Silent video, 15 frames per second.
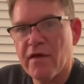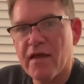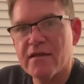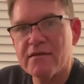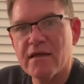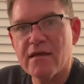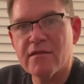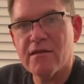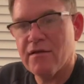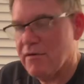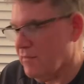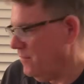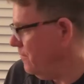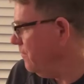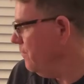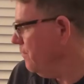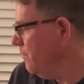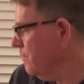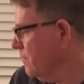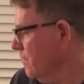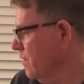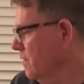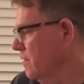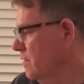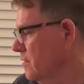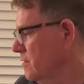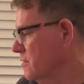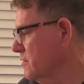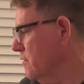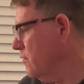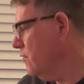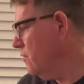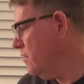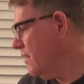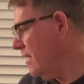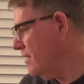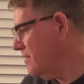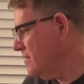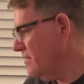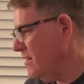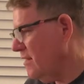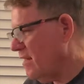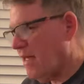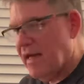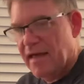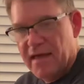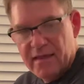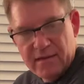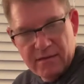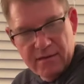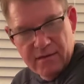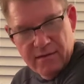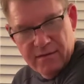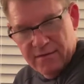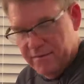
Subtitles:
fans out there. So that is that.